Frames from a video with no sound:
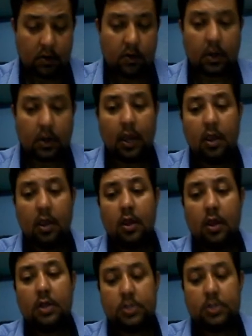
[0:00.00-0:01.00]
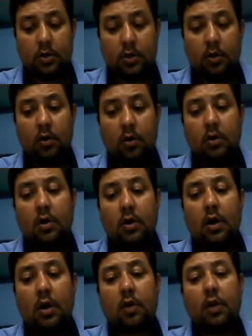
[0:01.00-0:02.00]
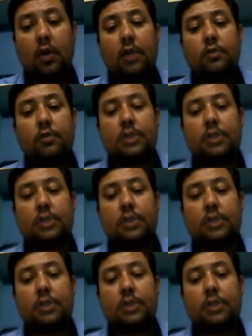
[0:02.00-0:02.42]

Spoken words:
Okay, so according to this